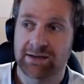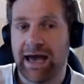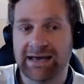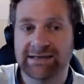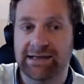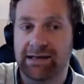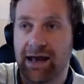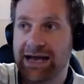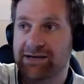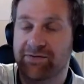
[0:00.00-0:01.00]
As the
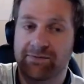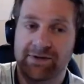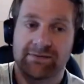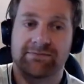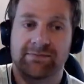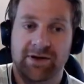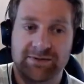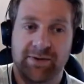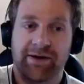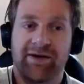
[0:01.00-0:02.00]
light from the
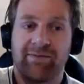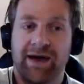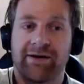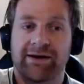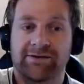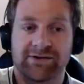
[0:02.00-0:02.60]
cosmic microwave background